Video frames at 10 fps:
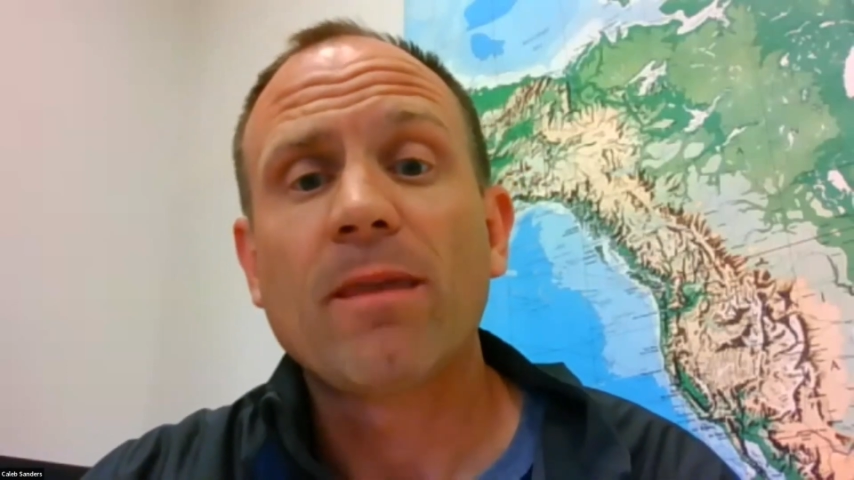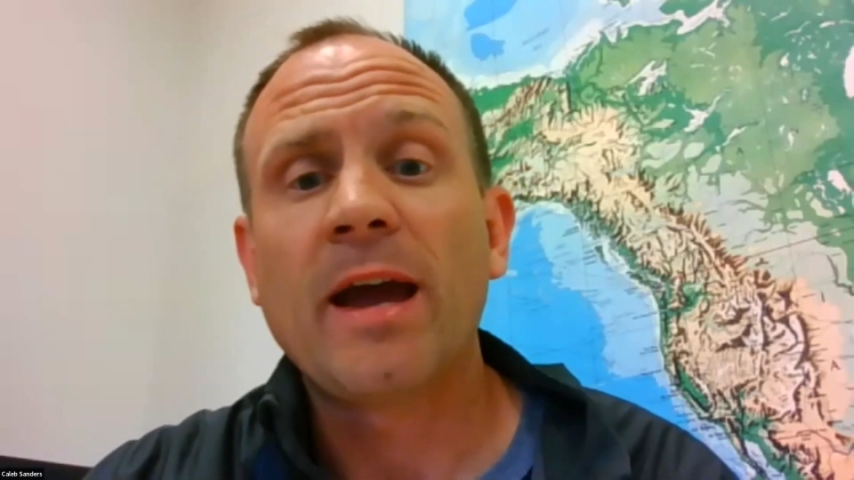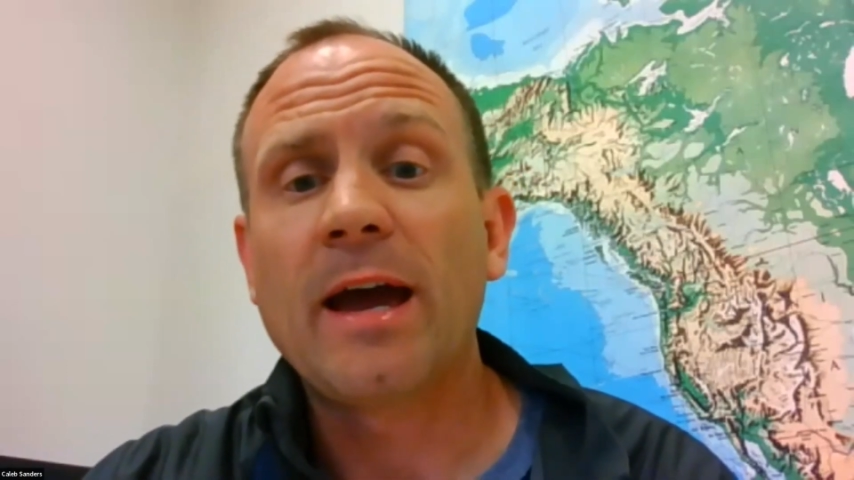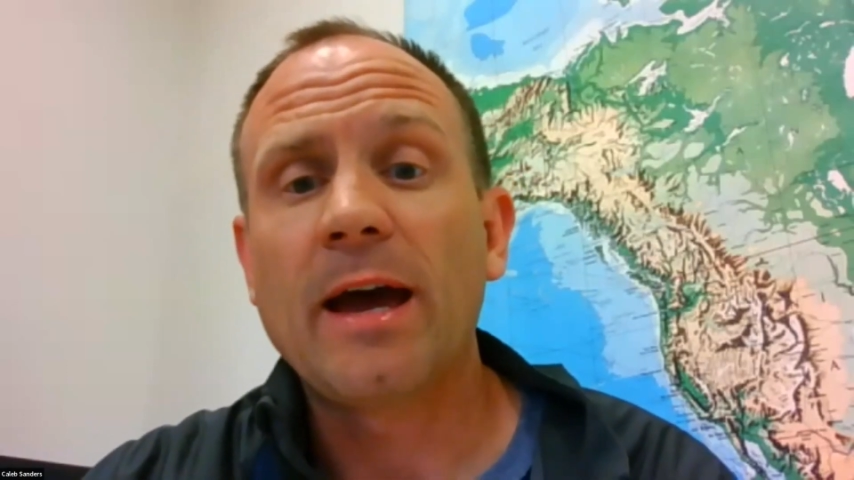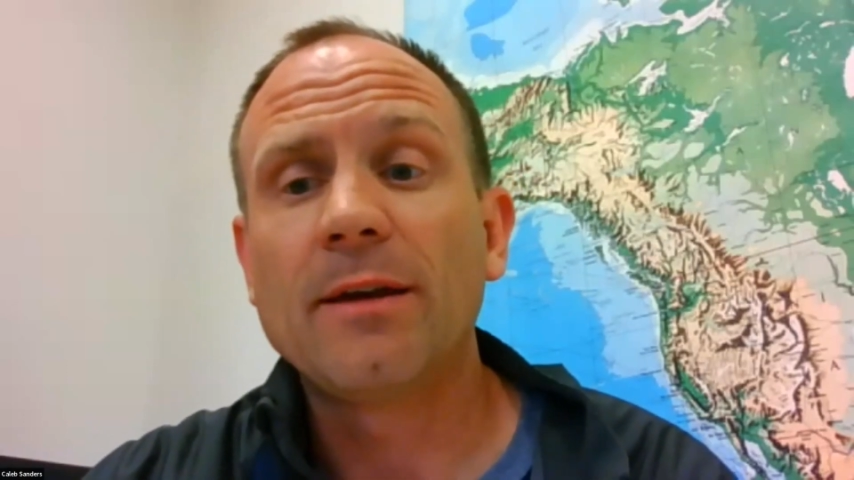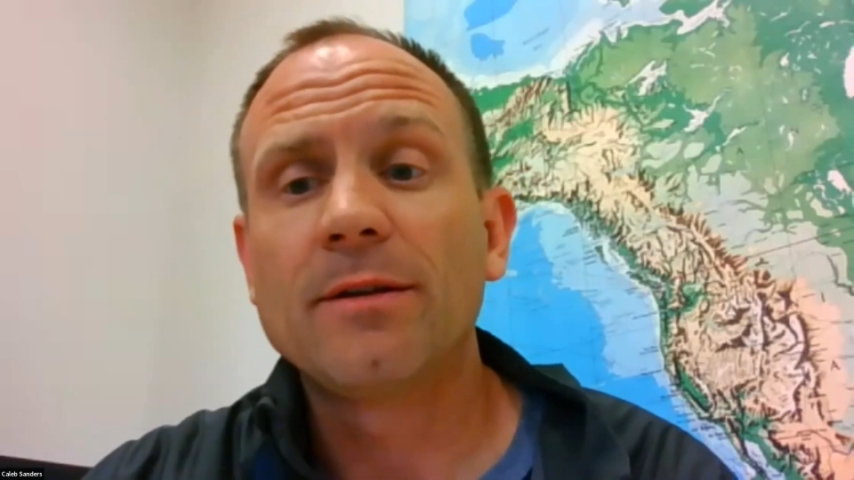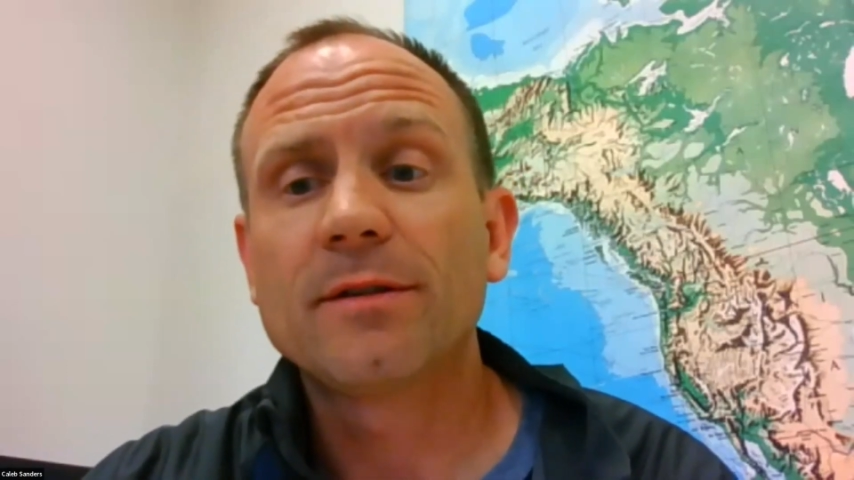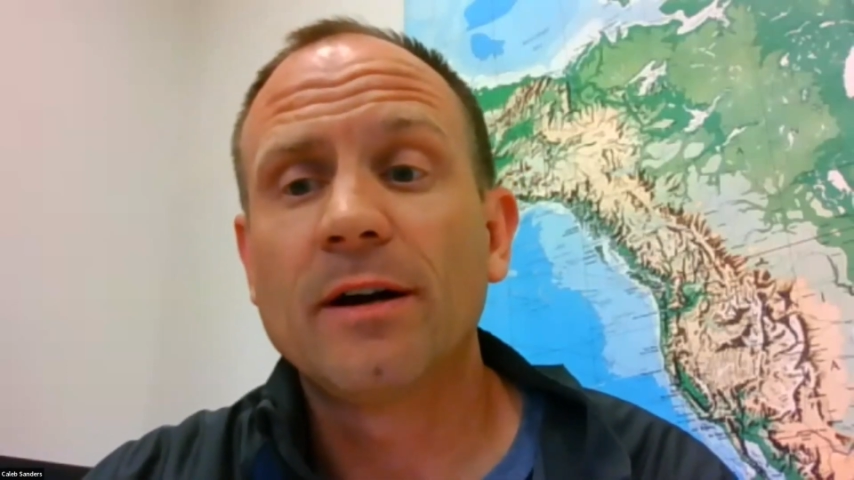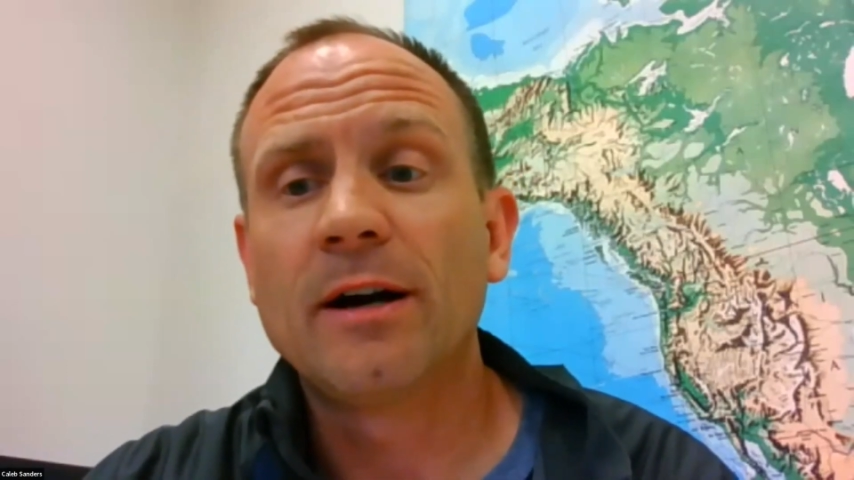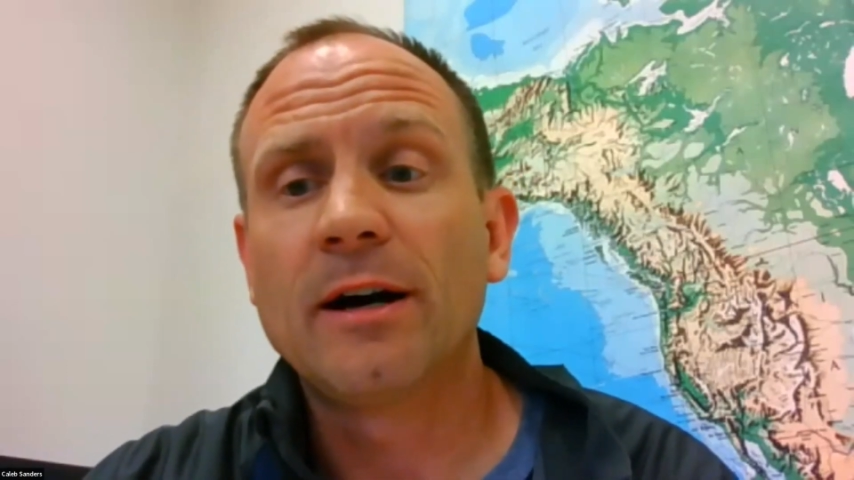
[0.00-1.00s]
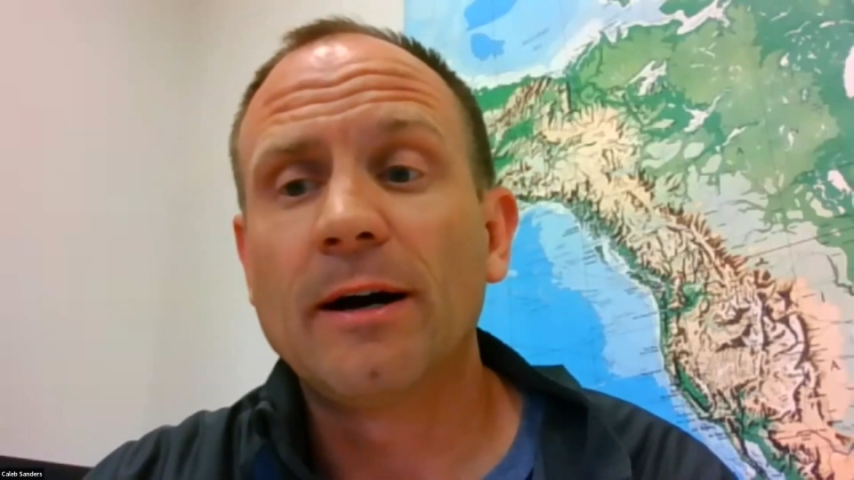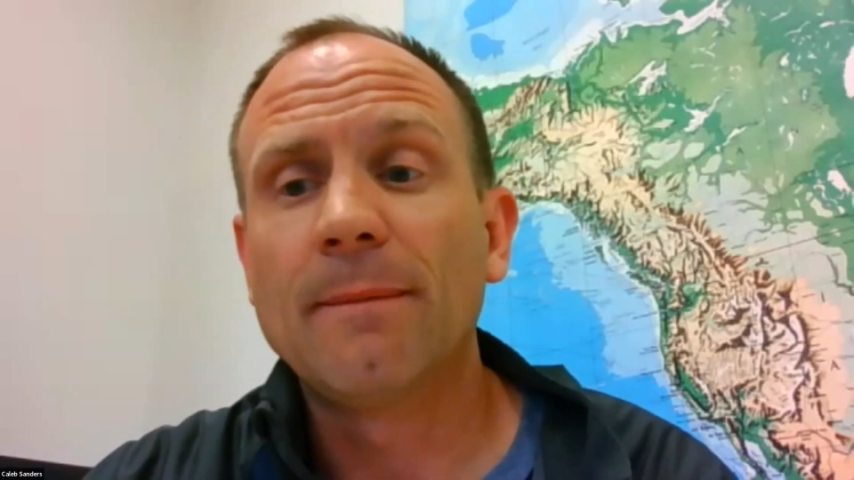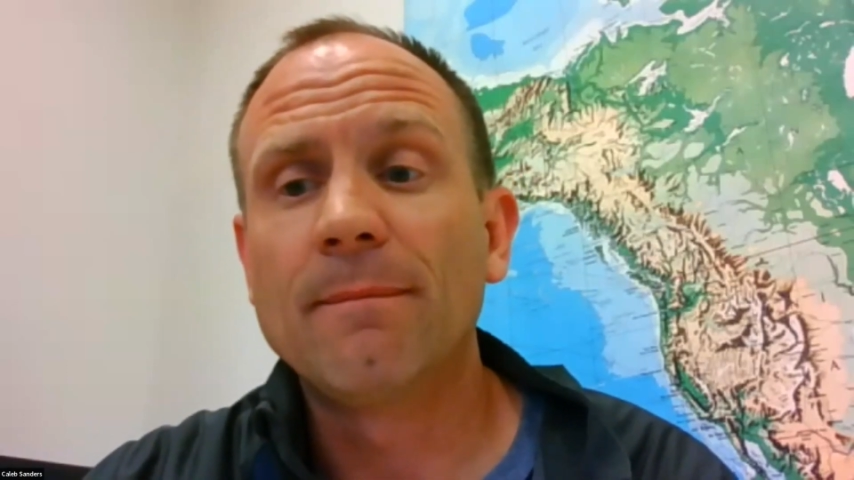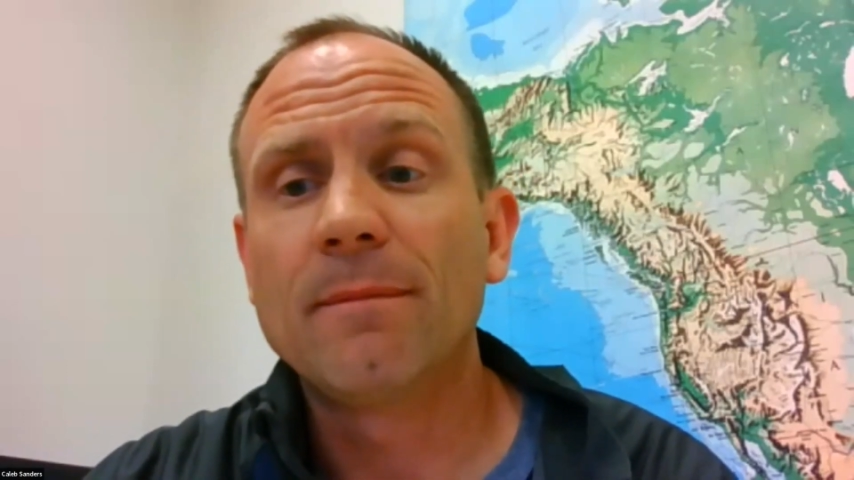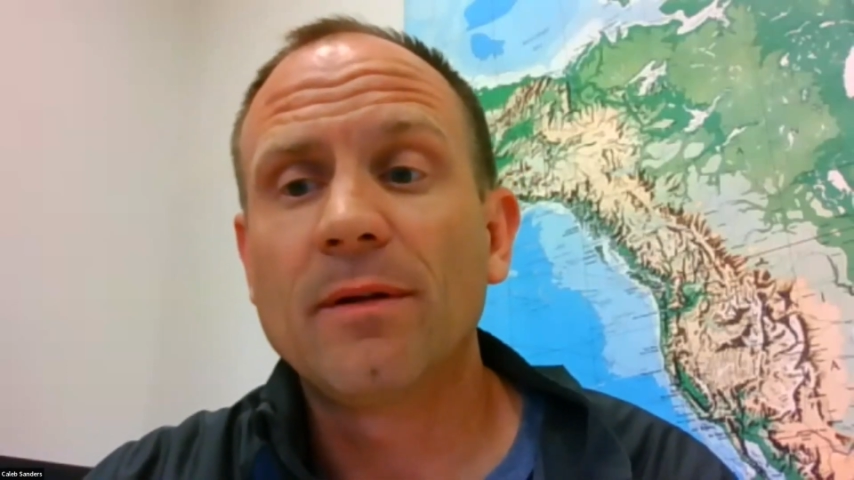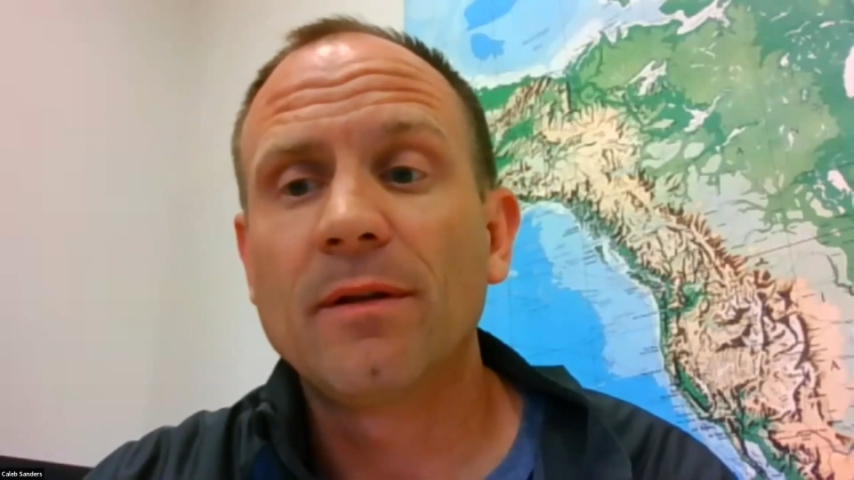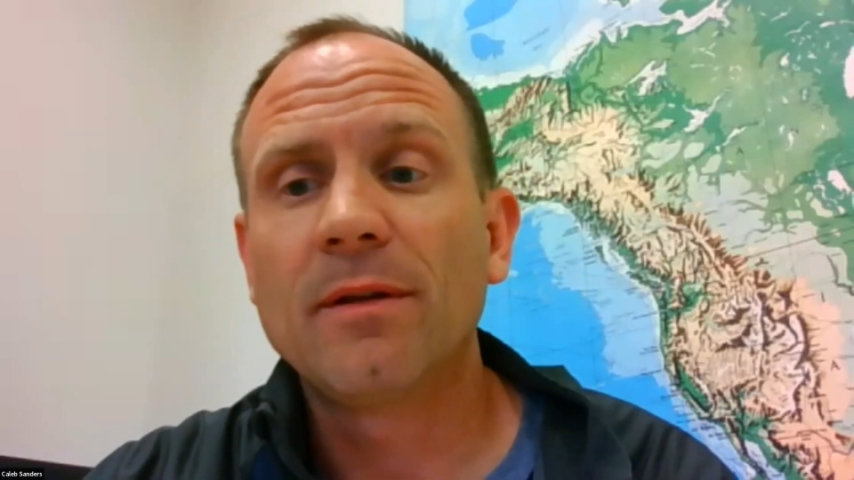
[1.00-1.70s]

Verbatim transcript: and um,